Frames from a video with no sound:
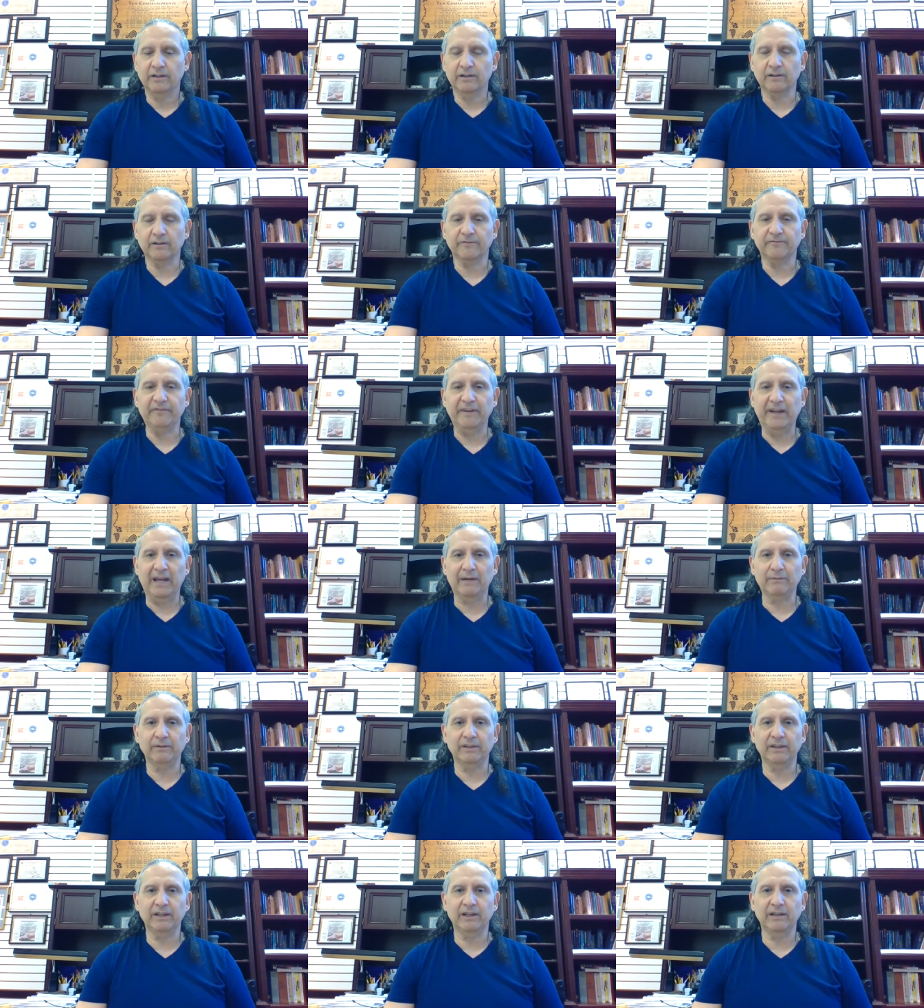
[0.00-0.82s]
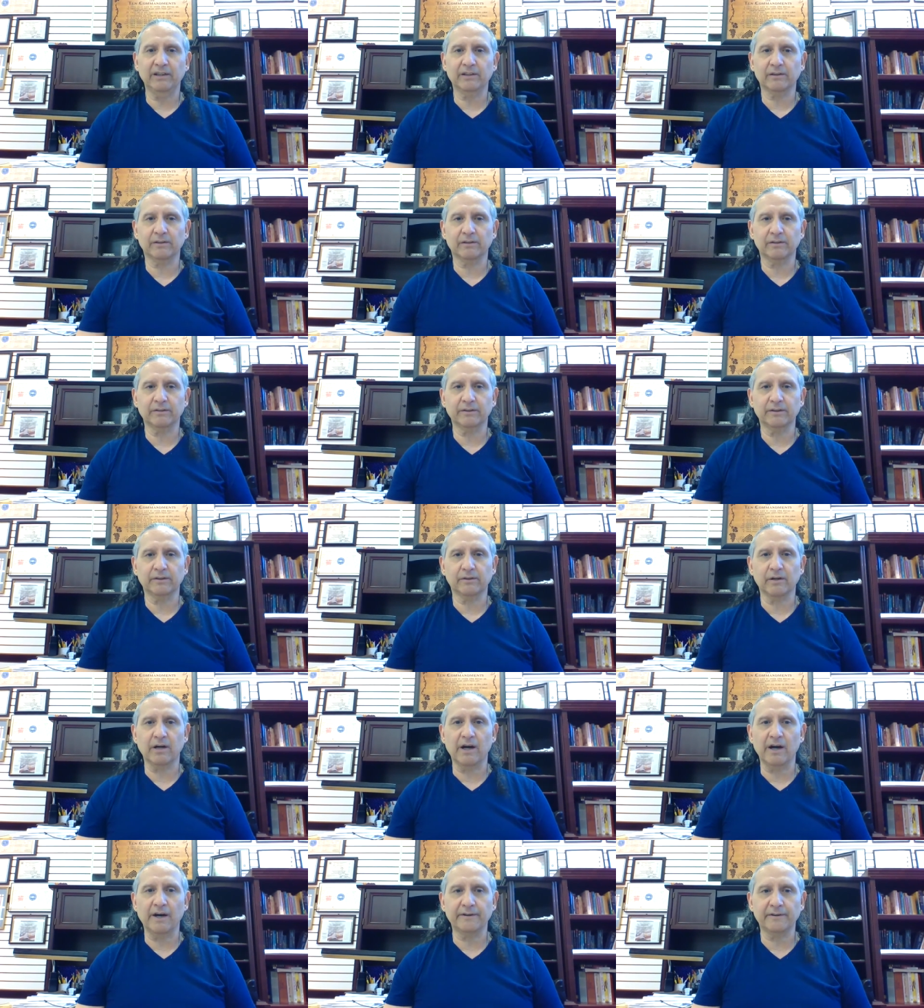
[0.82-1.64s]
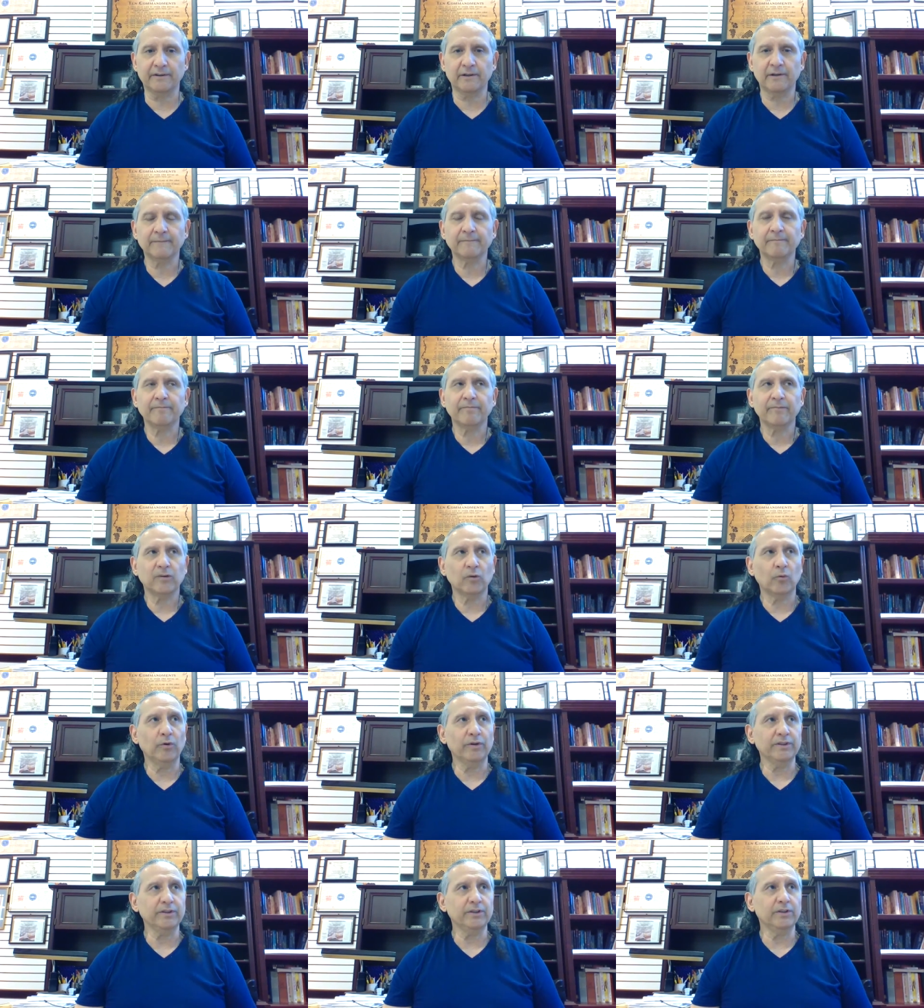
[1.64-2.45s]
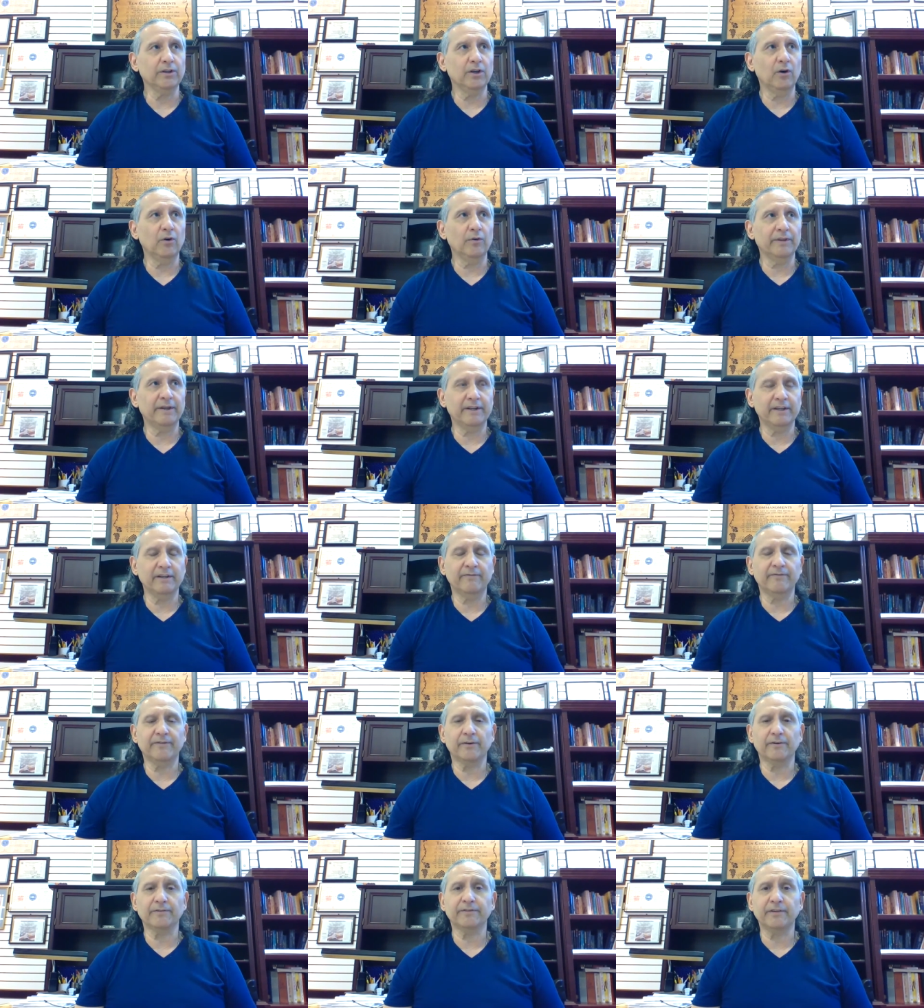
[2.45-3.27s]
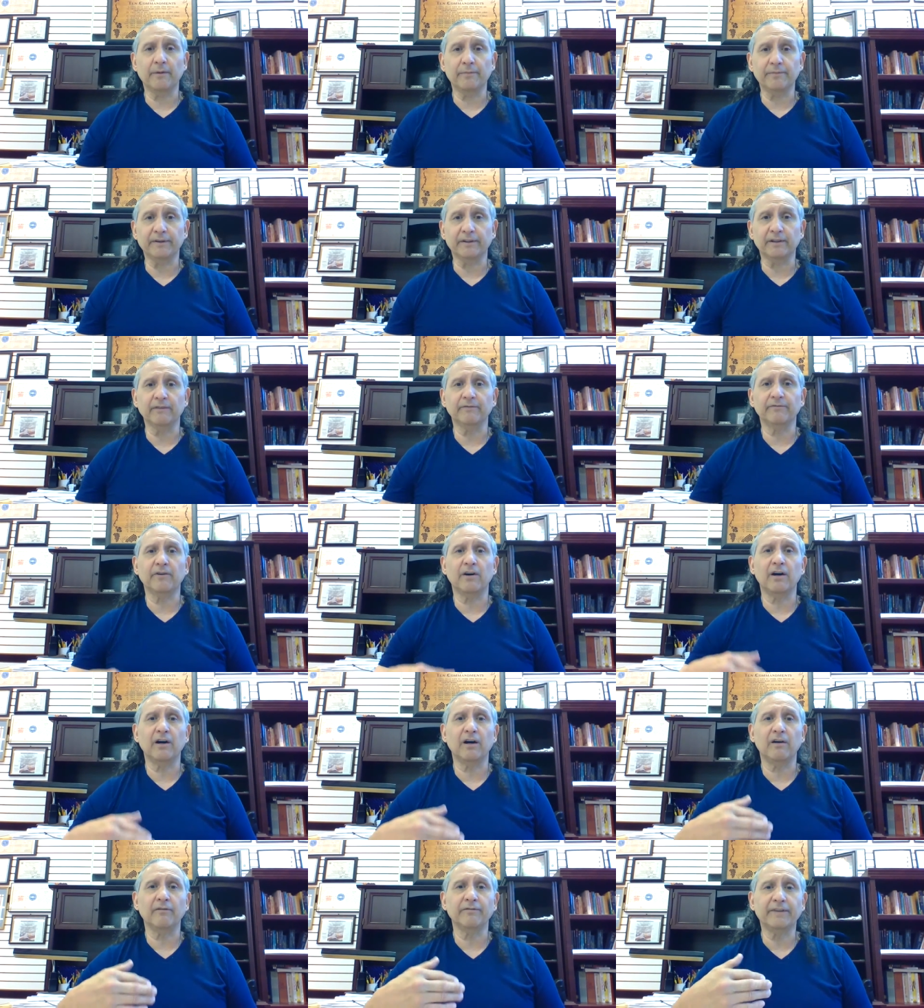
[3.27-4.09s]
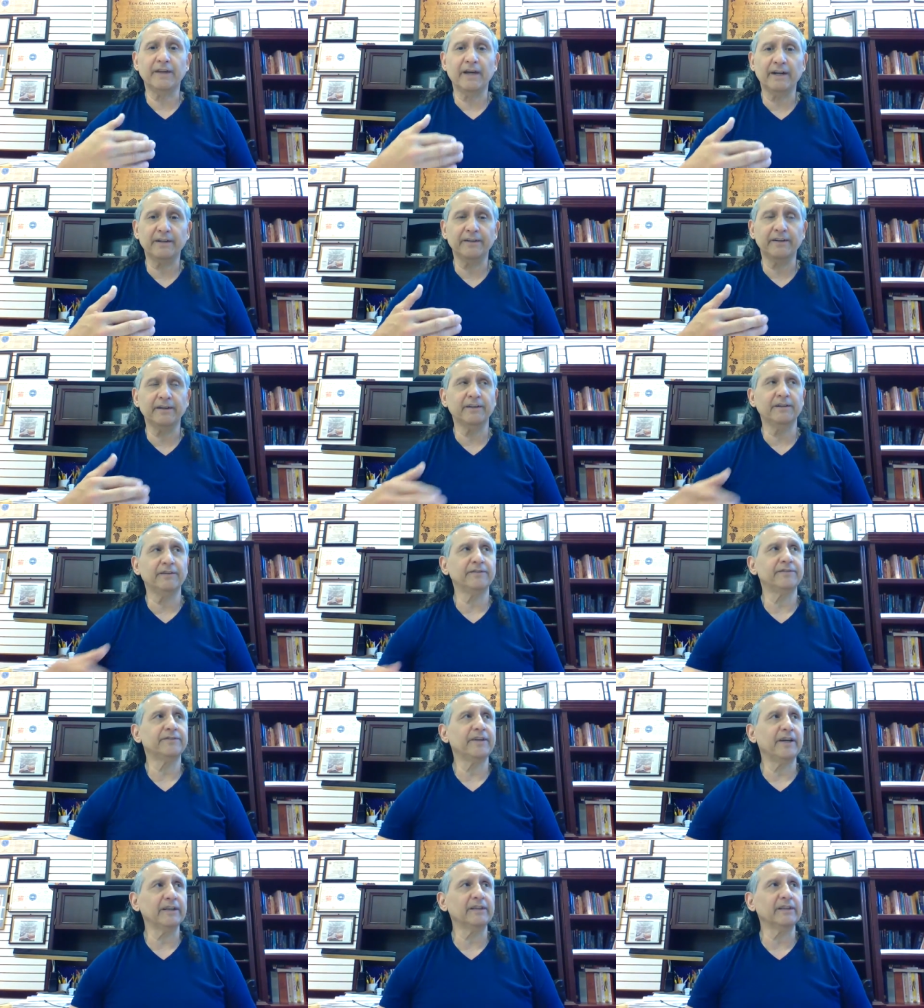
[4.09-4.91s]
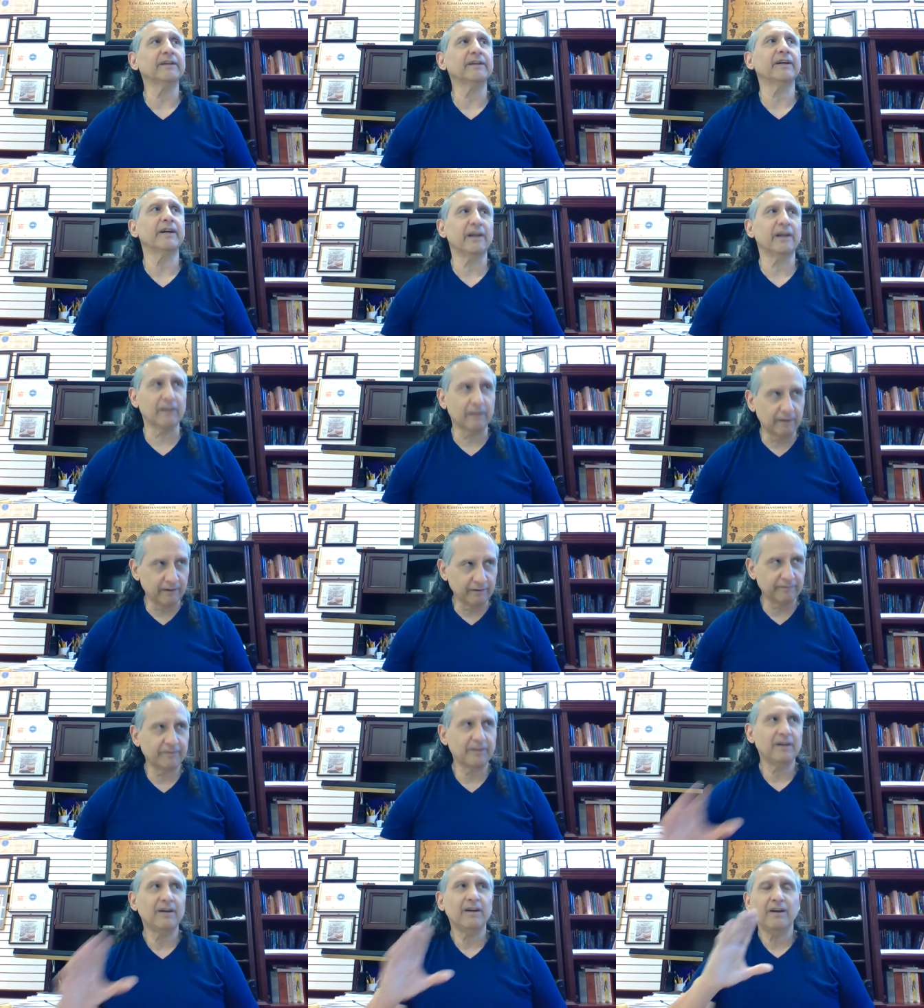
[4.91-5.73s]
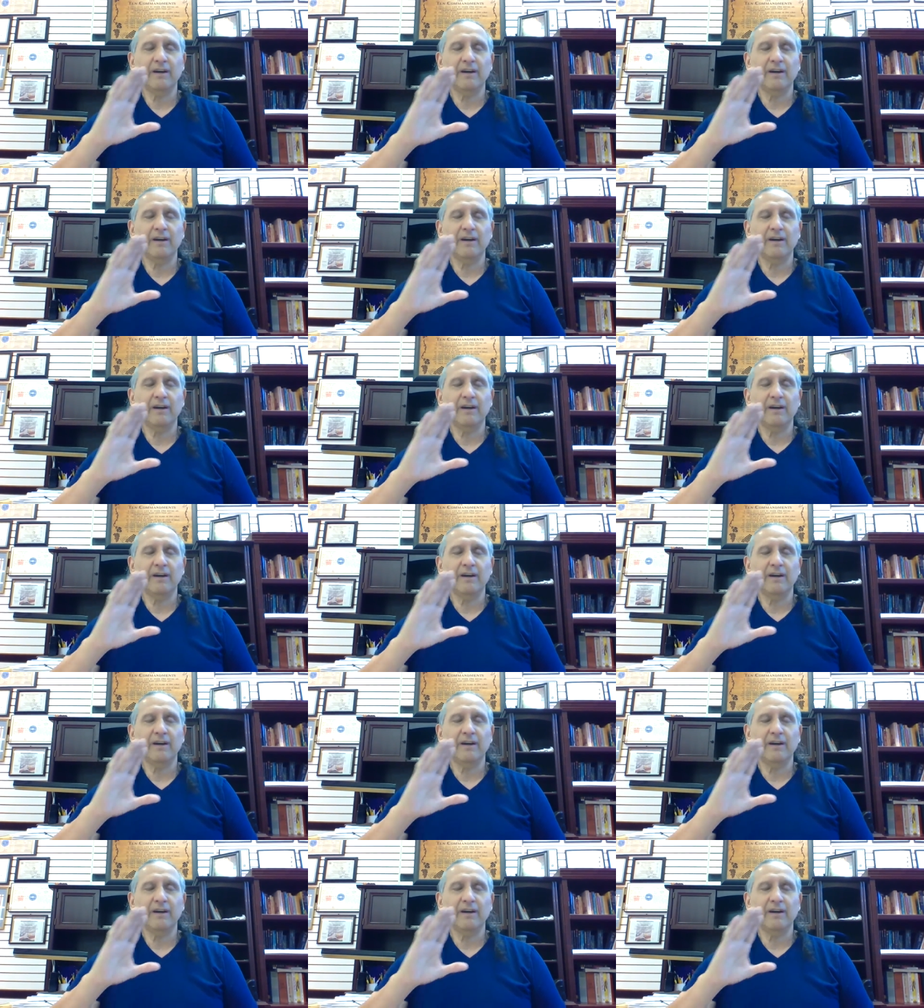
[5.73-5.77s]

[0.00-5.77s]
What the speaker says: family, your honor, when you know that if there's something involved that is taken care of,